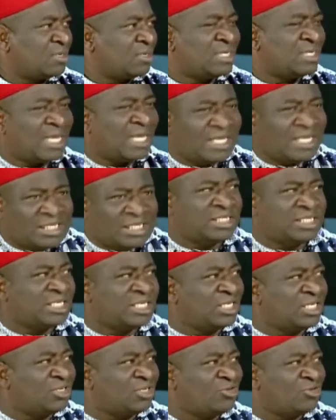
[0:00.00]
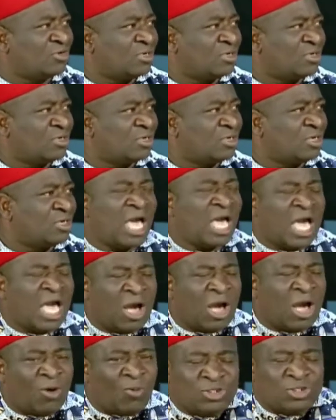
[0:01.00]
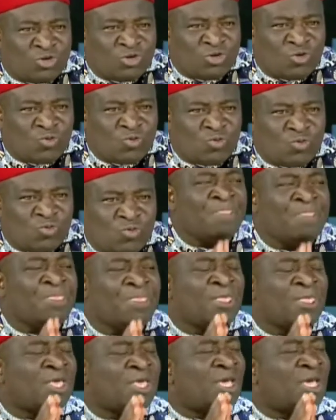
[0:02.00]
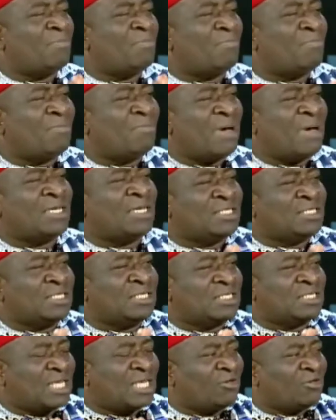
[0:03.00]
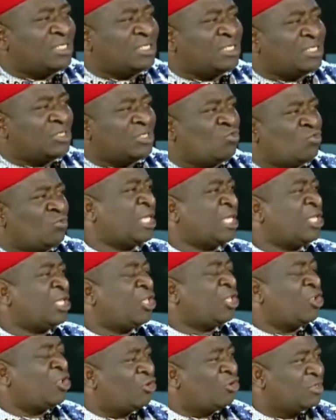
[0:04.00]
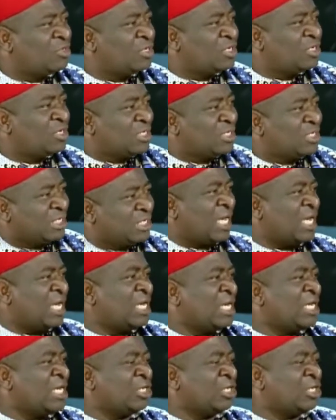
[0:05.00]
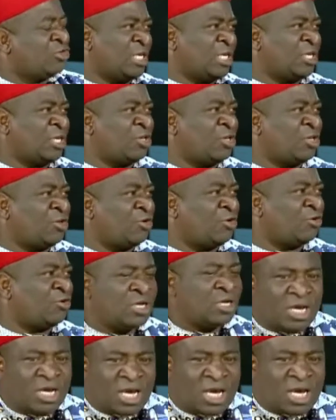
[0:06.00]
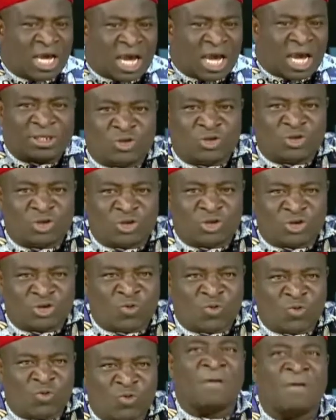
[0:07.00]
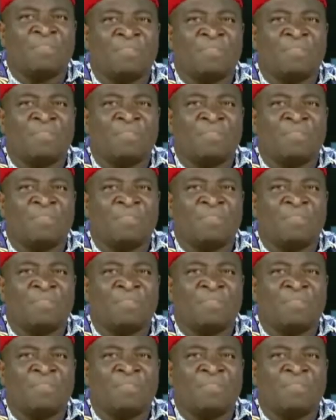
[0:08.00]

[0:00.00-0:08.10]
That is the issue. I want a situation where the Southeast will be secured, the entire nation will be secured. I want a situation where...